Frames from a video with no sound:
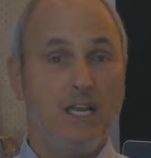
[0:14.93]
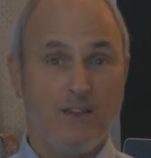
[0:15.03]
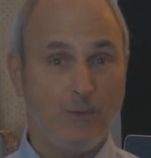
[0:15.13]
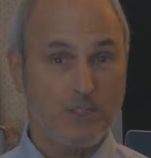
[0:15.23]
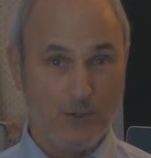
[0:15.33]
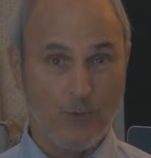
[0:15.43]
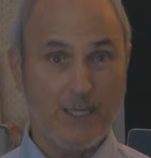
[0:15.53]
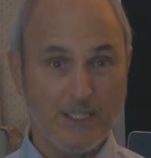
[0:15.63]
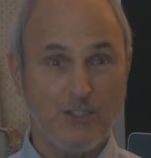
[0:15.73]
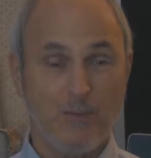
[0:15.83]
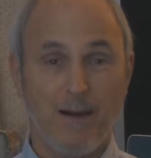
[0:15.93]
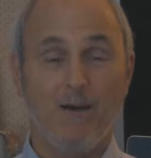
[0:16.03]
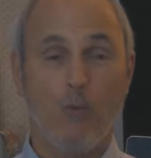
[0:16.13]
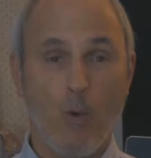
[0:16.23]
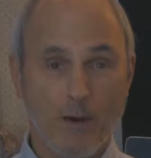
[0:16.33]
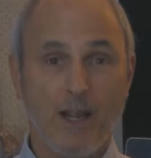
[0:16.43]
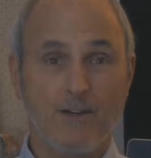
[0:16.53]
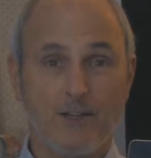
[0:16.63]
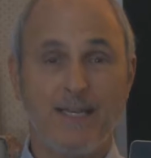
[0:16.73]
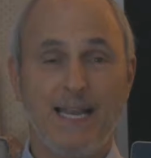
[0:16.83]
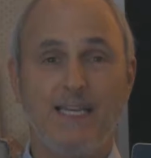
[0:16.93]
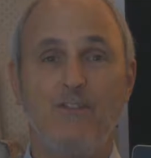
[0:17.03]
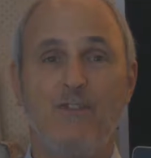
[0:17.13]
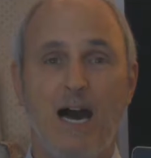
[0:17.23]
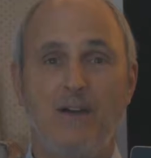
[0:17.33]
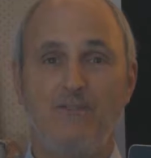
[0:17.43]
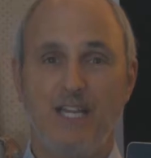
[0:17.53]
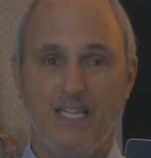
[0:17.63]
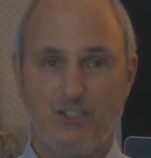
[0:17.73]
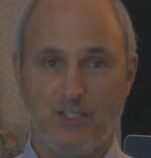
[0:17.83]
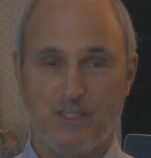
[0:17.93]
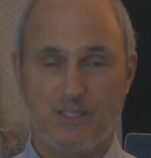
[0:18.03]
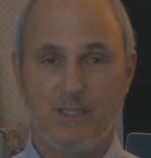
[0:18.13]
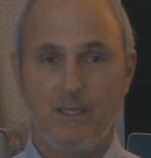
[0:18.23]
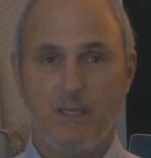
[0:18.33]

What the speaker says: that was agreed to by 195 nations.